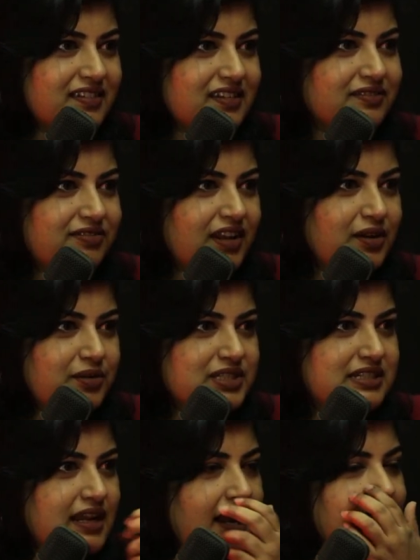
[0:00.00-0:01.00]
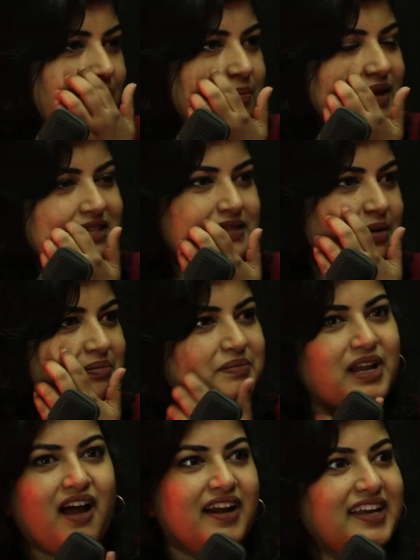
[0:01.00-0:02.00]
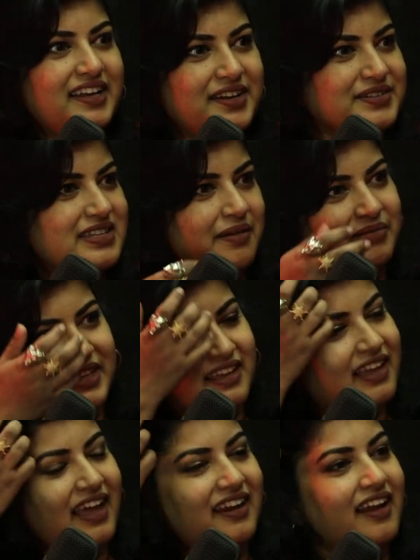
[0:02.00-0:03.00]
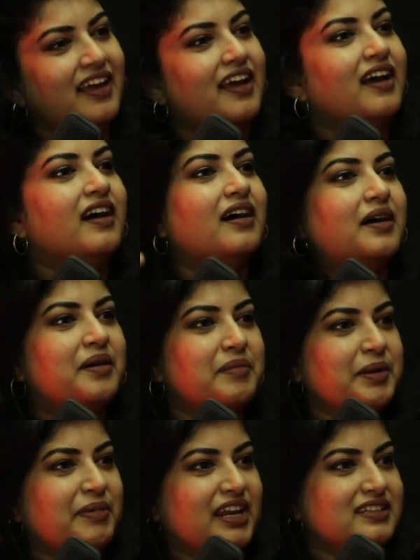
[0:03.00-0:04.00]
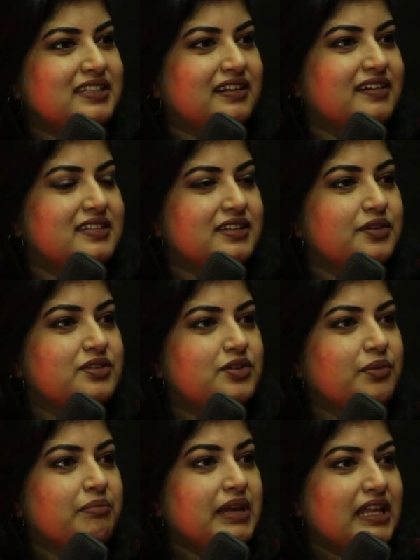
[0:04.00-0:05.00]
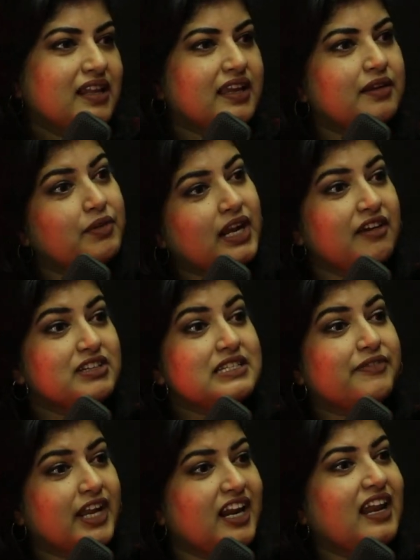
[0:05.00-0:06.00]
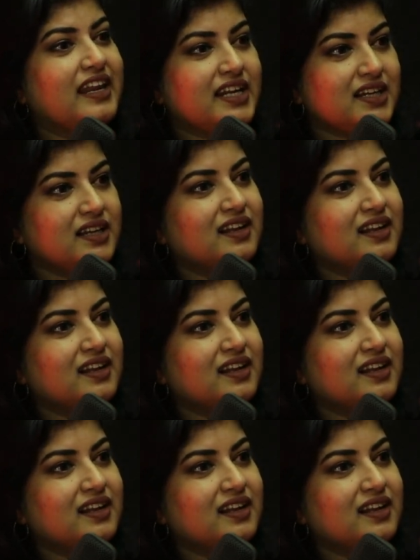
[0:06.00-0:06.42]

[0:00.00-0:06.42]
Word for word: fellow was tied up at okay. some kade or something, and uh, my parents had rescued. So Milky, when I was very little,